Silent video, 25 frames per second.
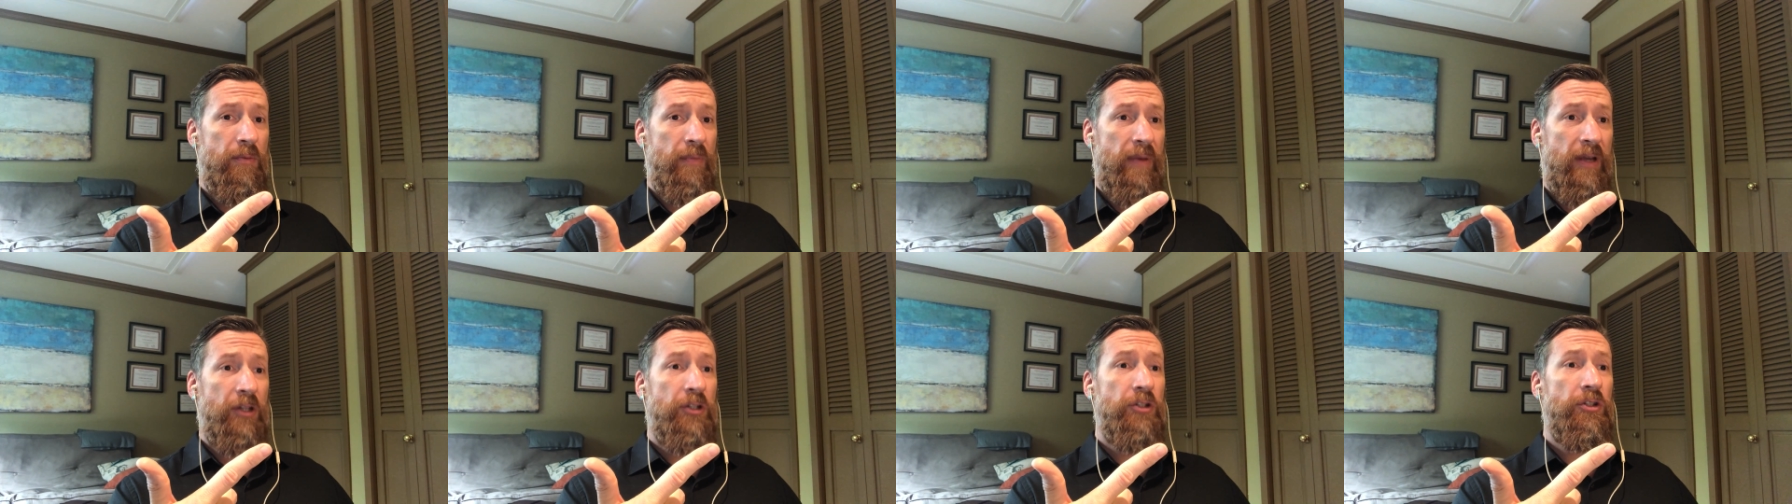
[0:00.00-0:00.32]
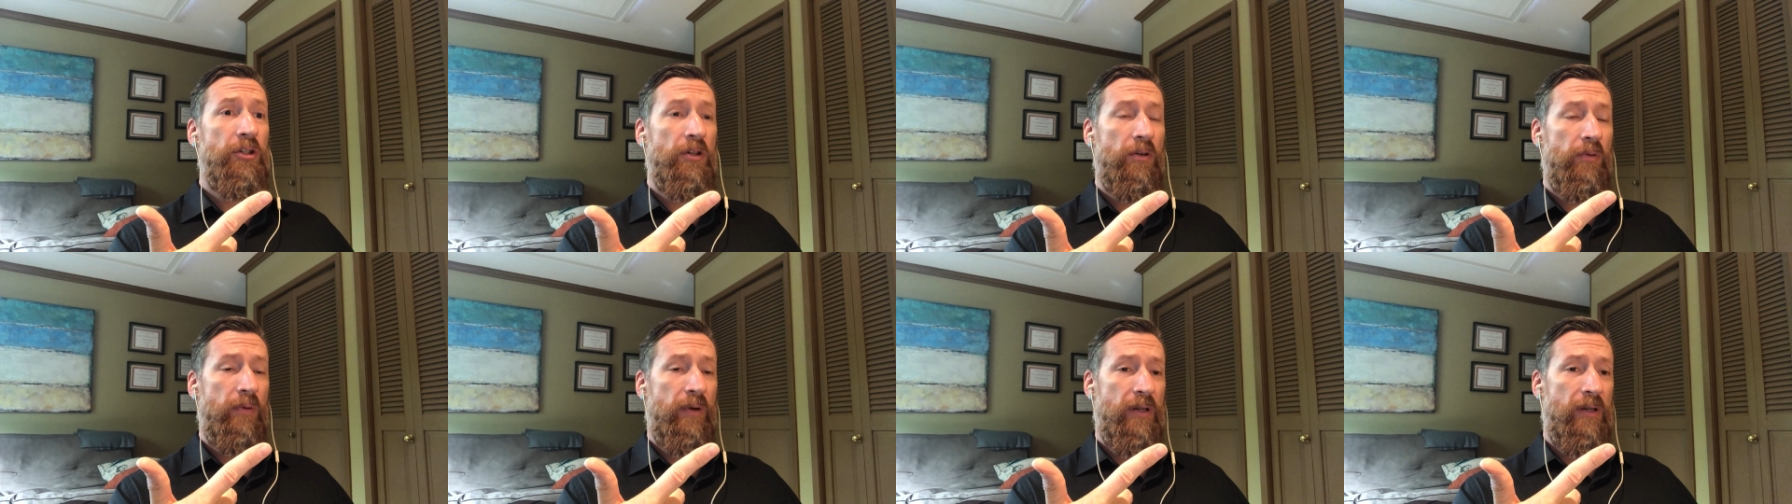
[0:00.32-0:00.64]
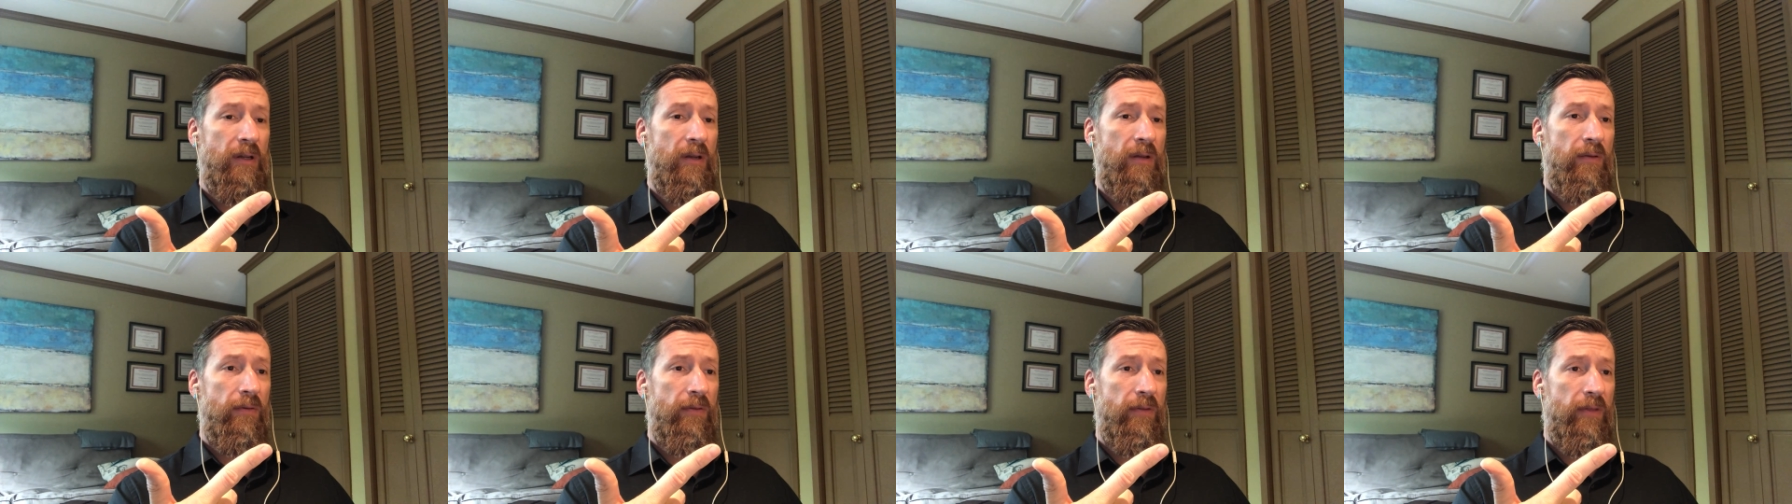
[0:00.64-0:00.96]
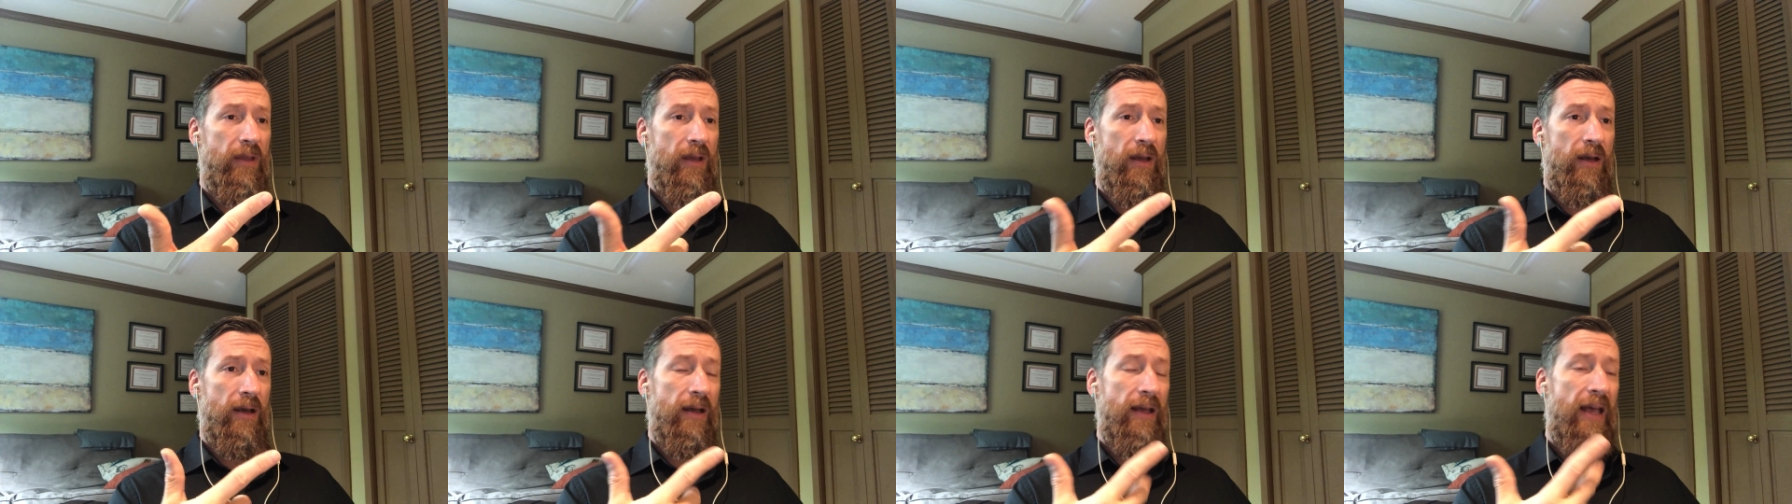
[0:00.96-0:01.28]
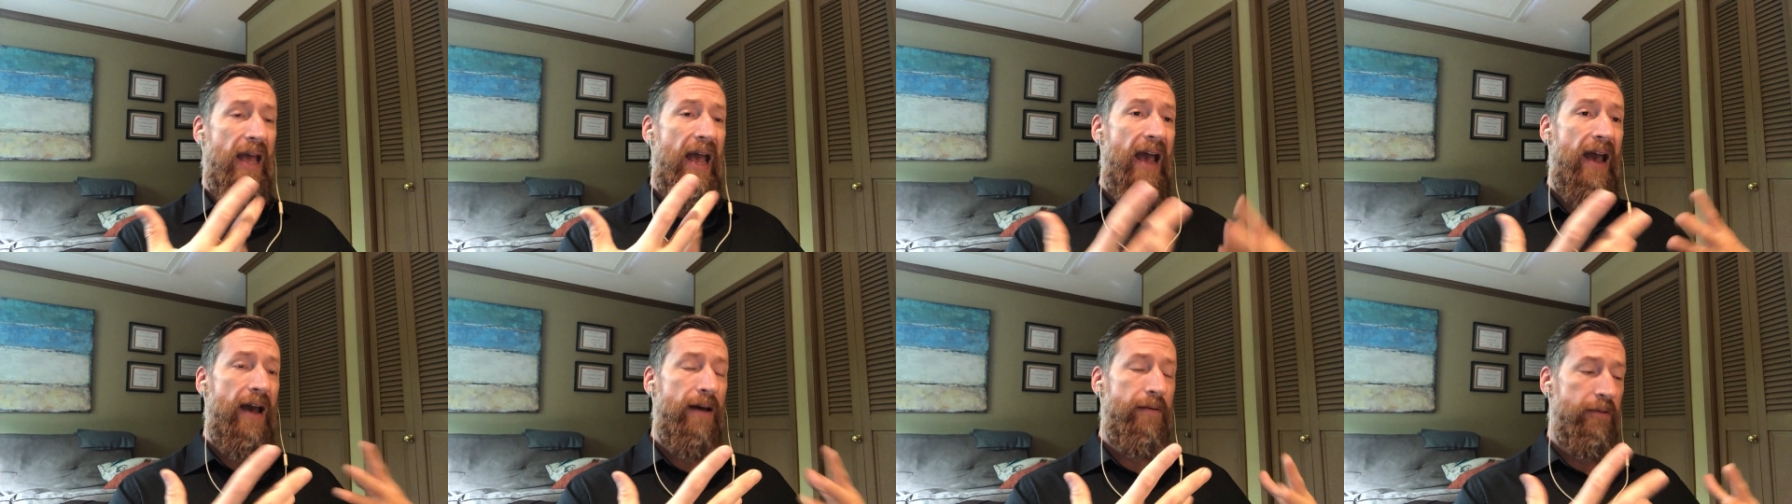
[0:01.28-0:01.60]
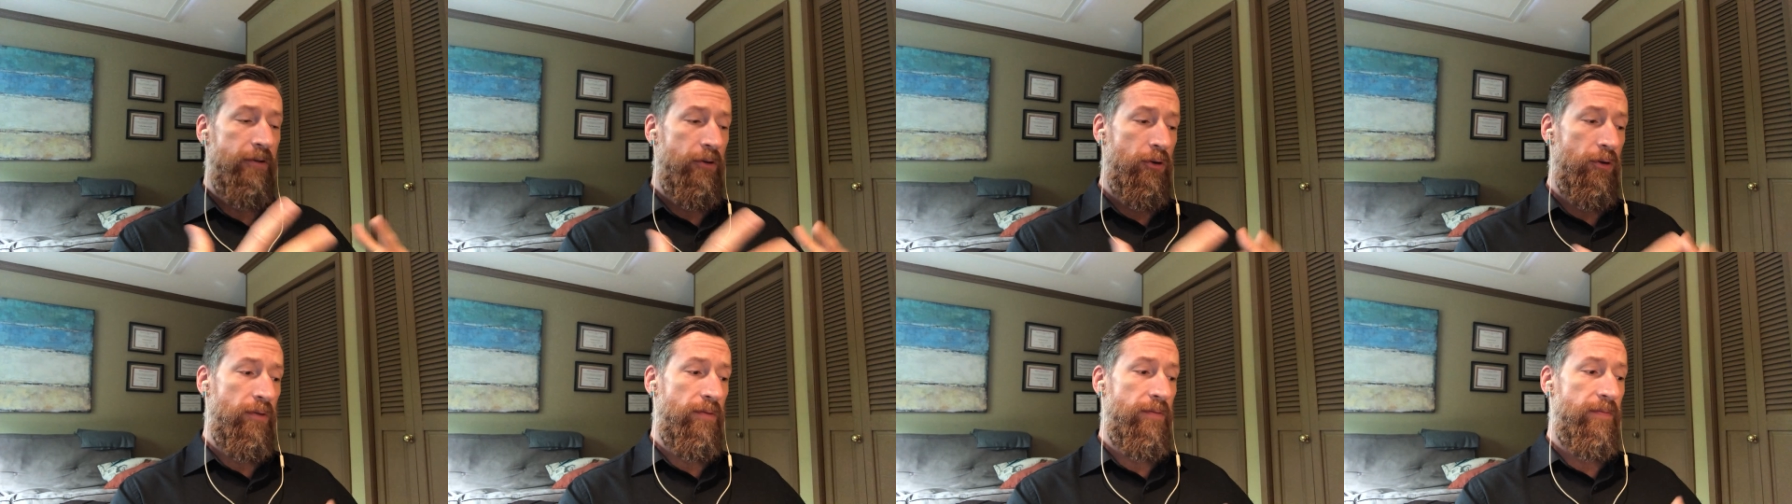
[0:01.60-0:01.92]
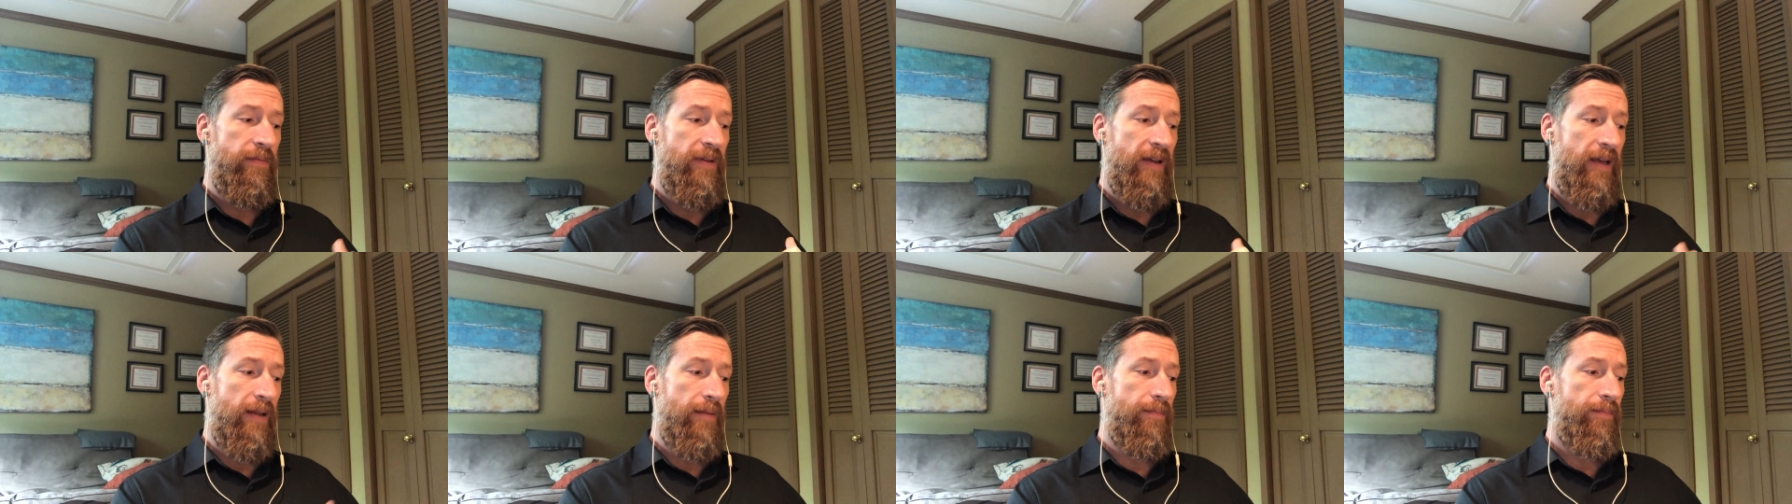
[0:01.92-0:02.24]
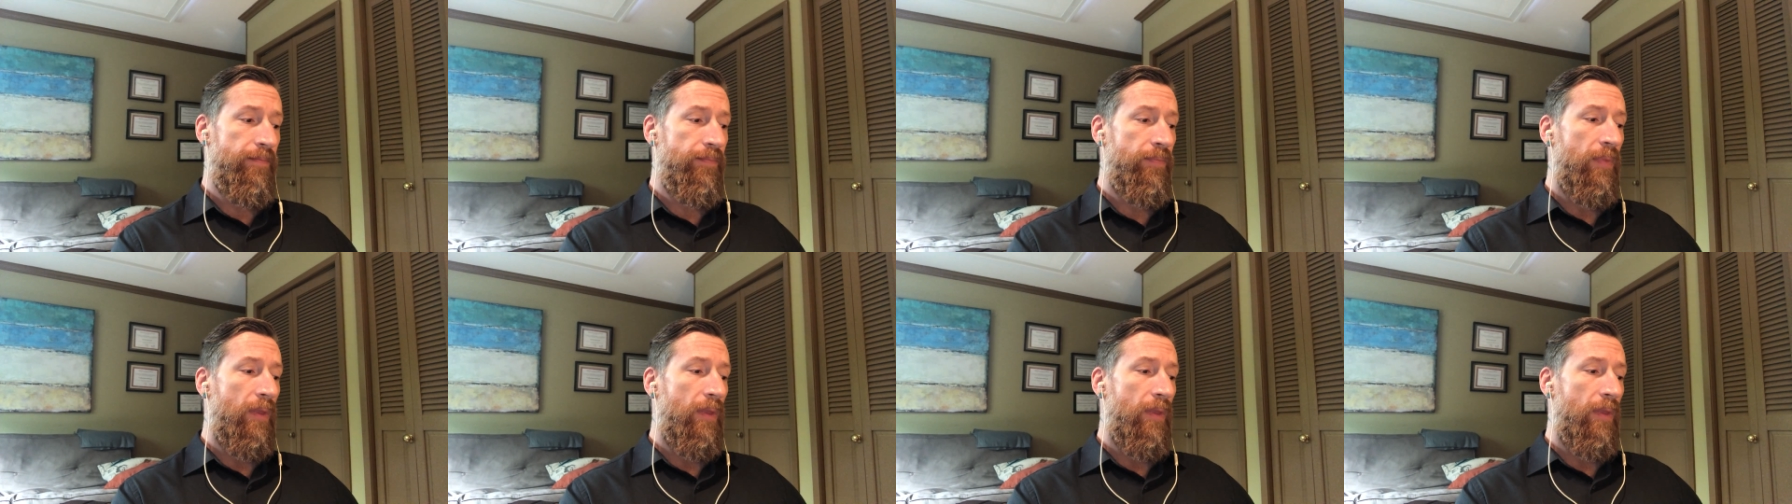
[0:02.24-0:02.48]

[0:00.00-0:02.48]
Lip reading: make sure we have a good fit.